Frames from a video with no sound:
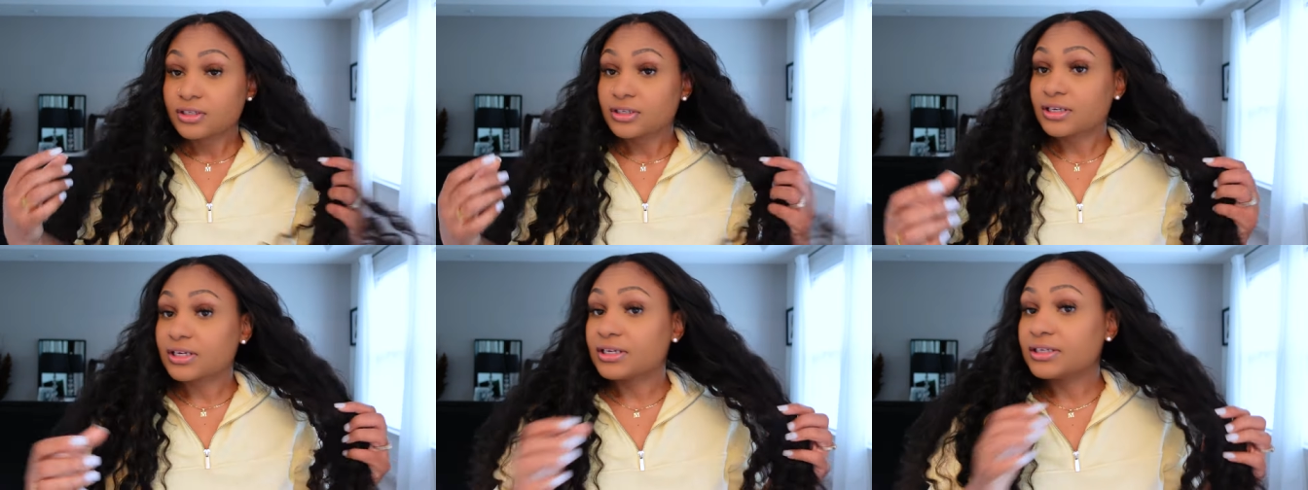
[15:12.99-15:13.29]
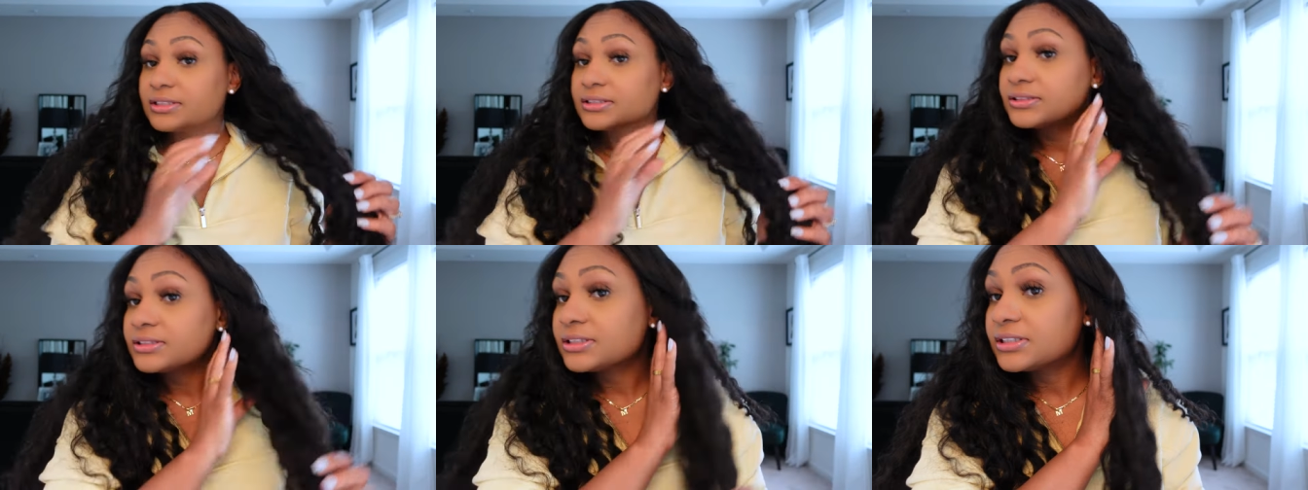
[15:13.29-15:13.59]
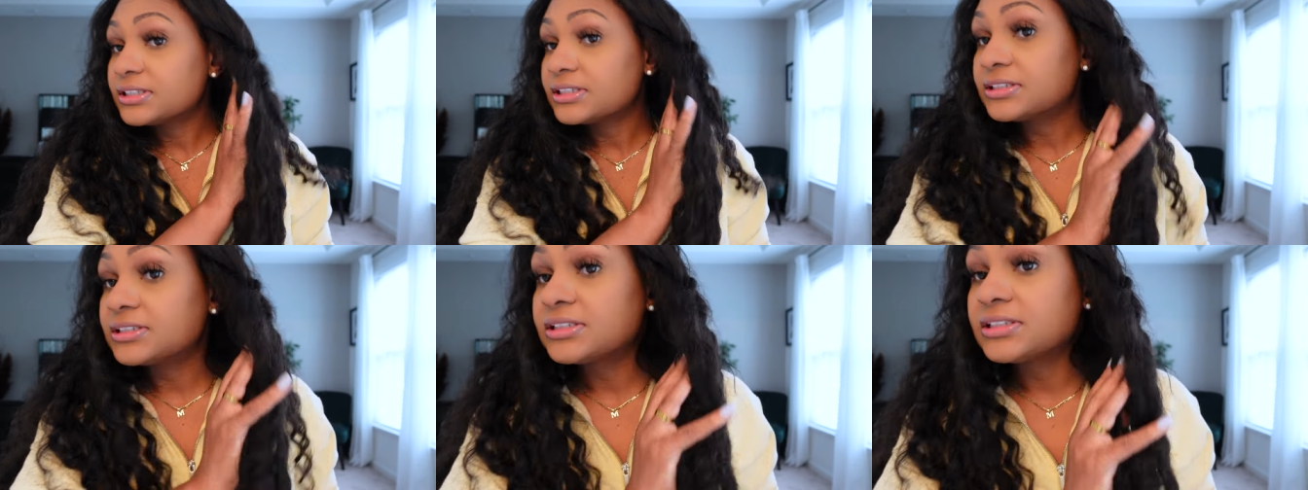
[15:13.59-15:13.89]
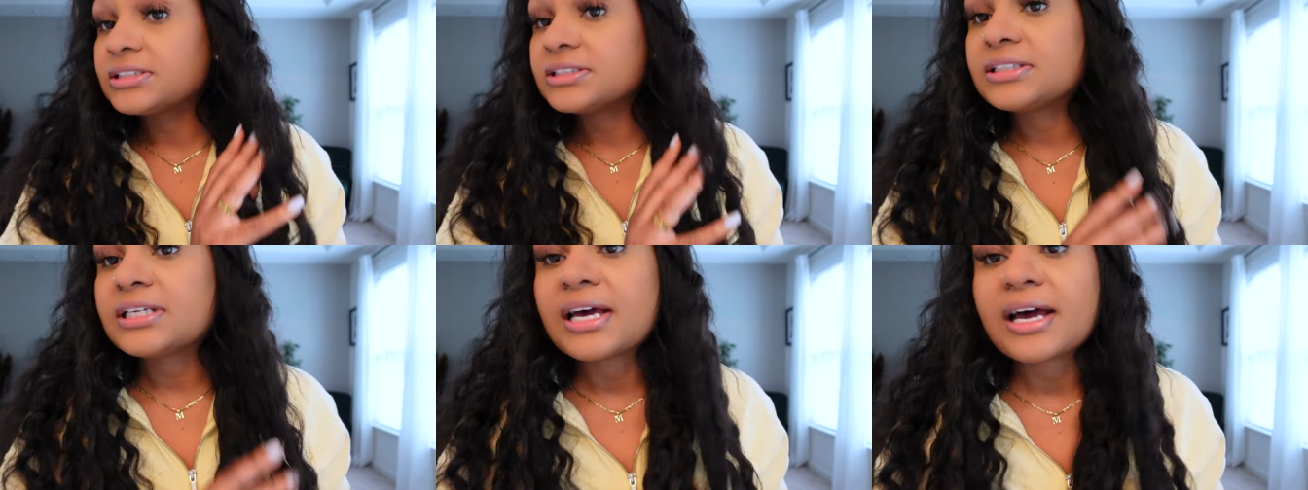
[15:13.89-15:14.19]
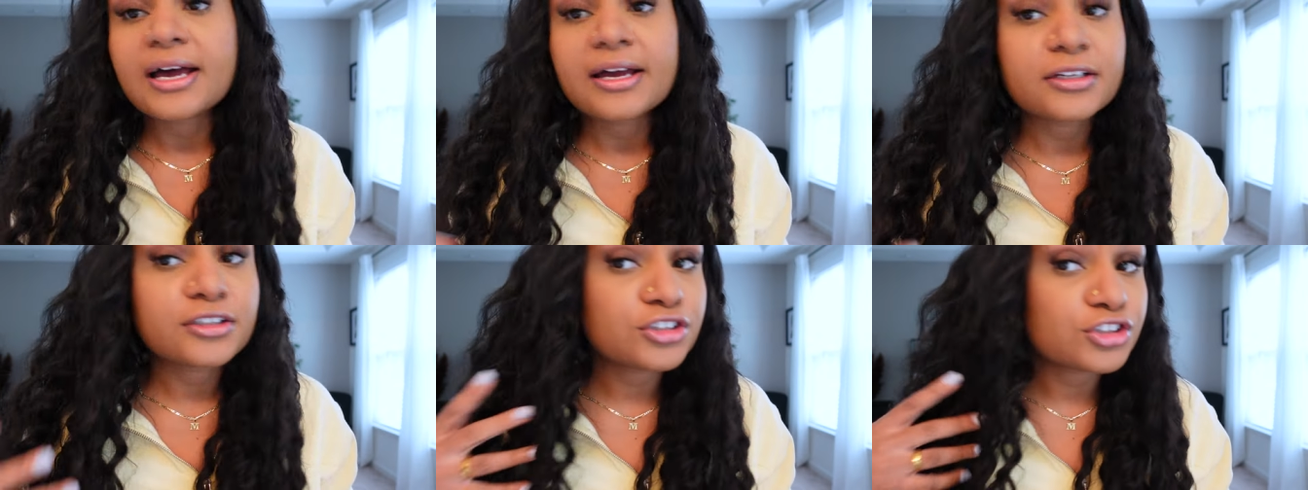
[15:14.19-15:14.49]
Get into this
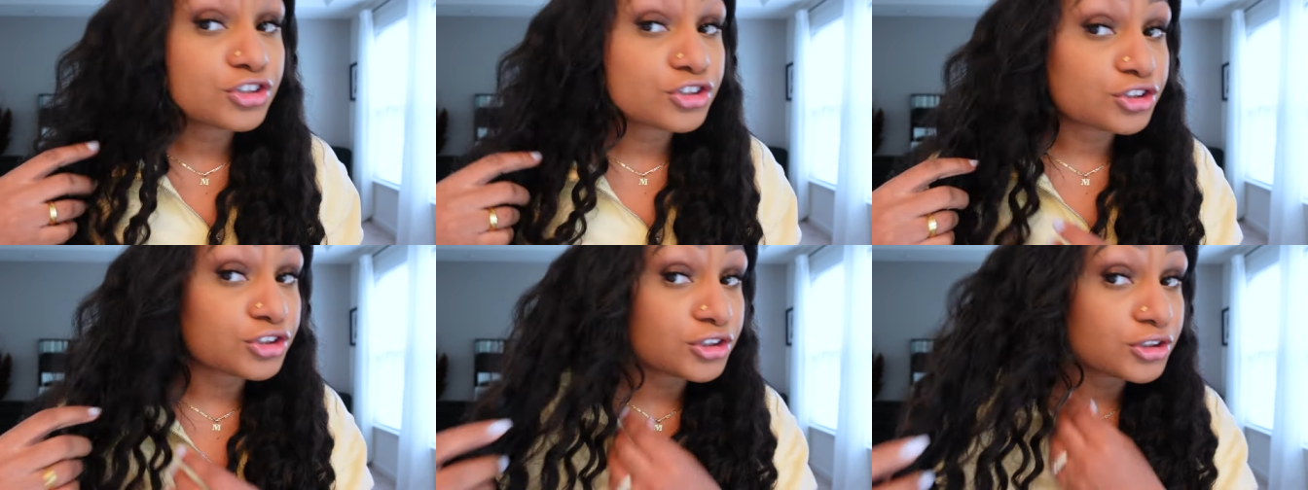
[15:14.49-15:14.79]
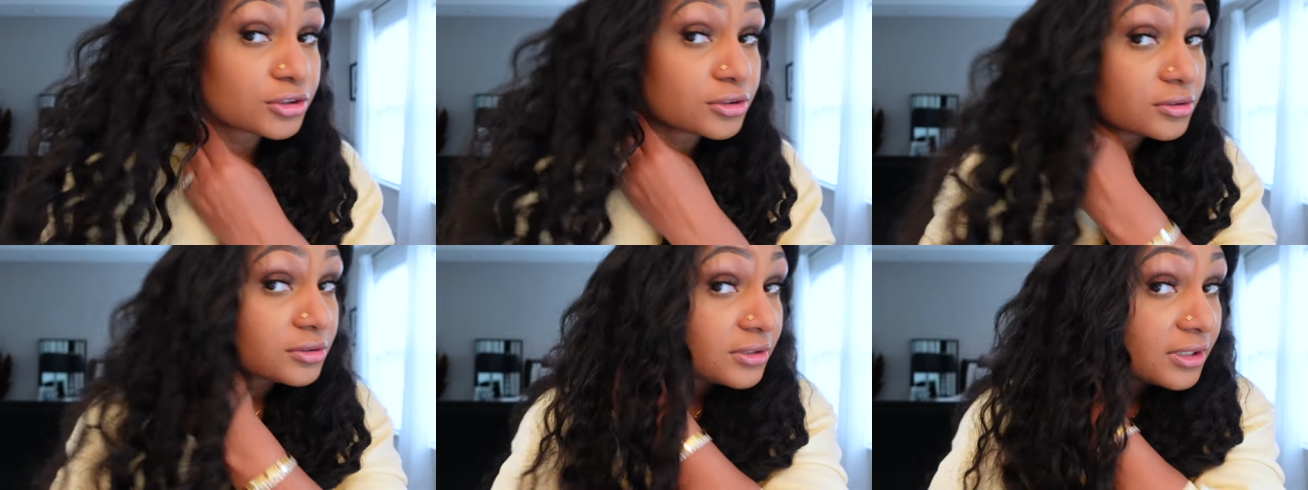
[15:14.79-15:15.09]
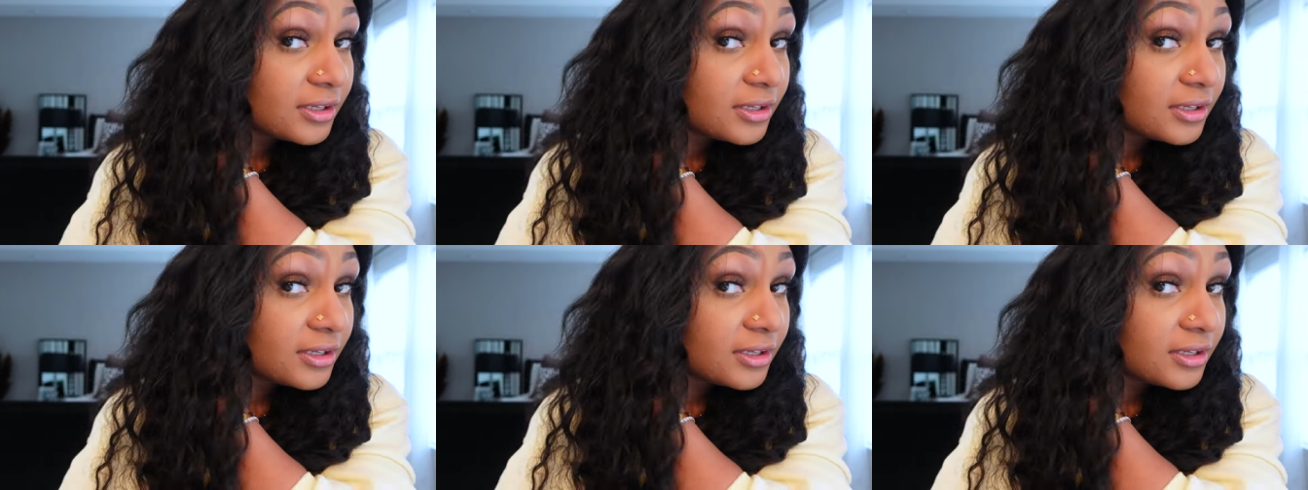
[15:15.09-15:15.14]
texture.